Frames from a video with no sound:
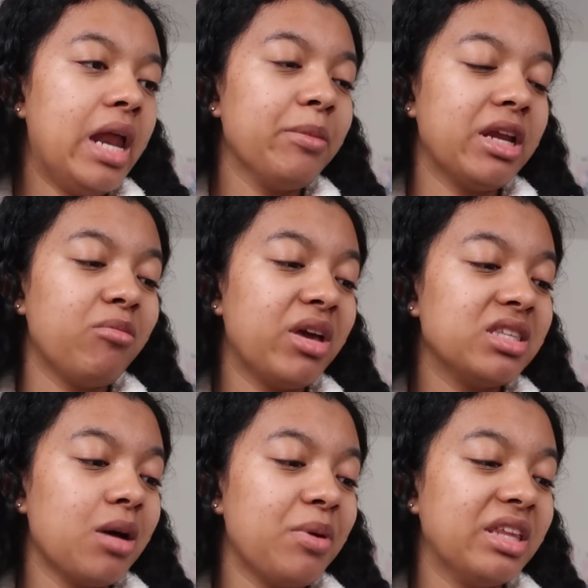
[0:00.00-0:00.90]
and I'm getting
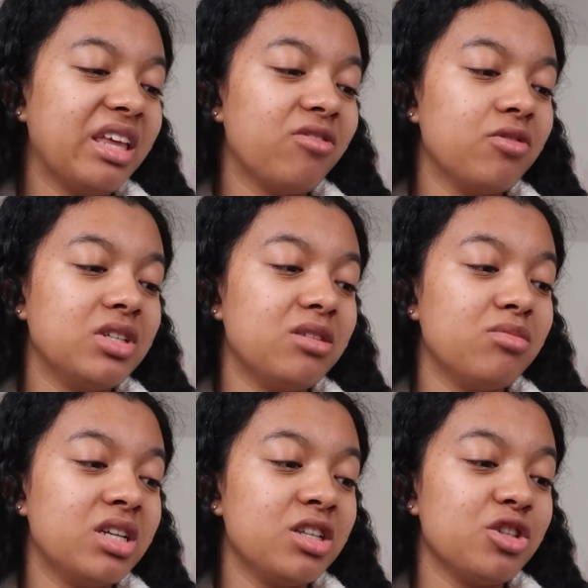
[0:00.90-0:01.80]
picked up in like 15
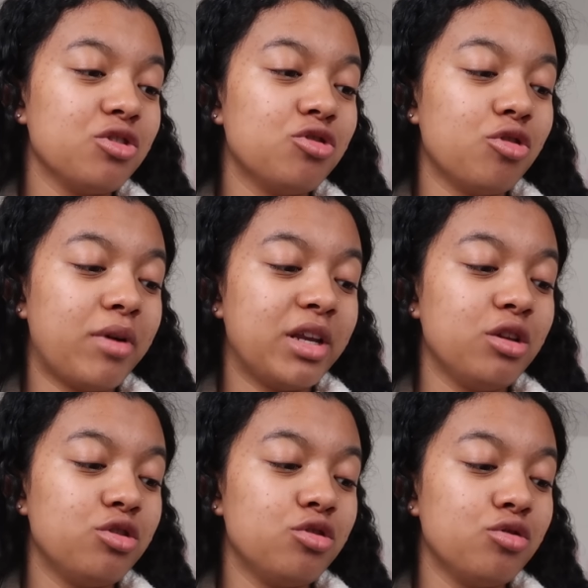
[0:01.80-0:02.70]
minutes. So I
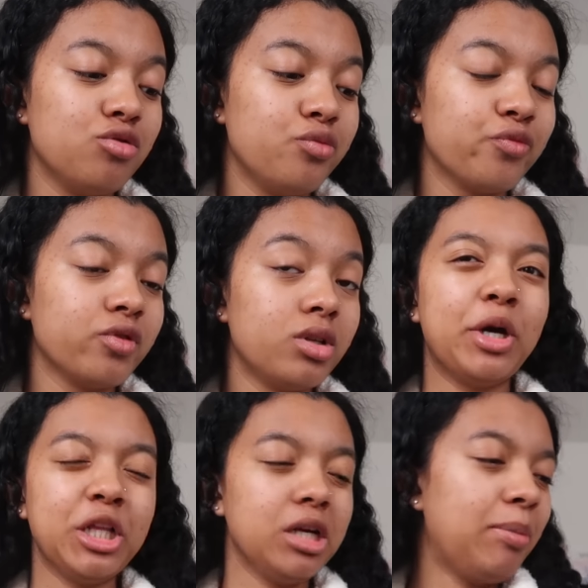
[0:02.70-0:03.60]
need to
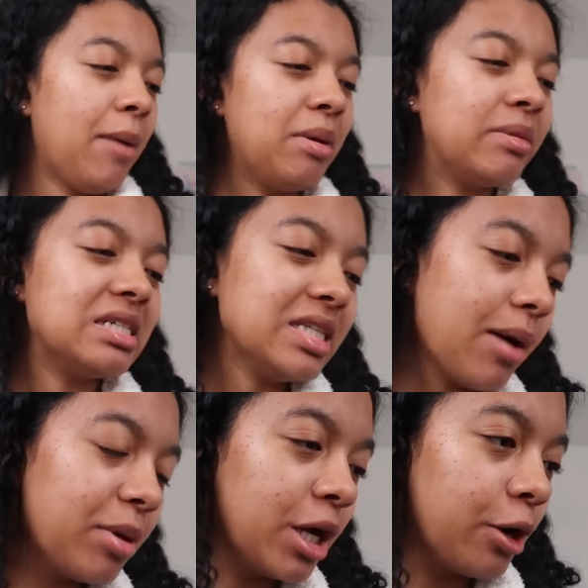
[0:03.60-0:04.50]
put a little pep in my
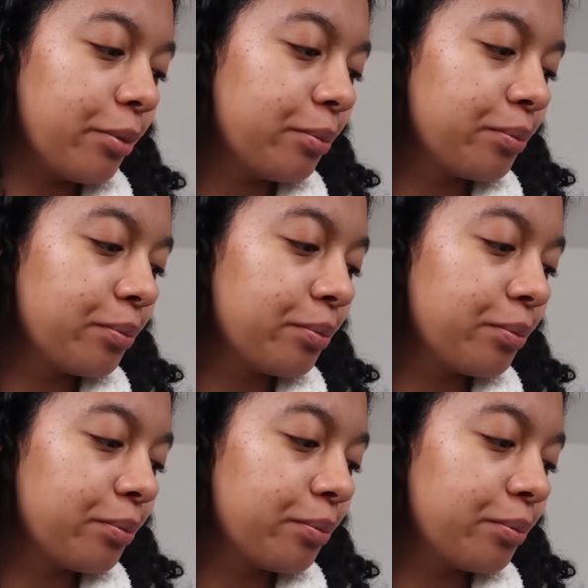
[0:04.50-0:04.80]
step here.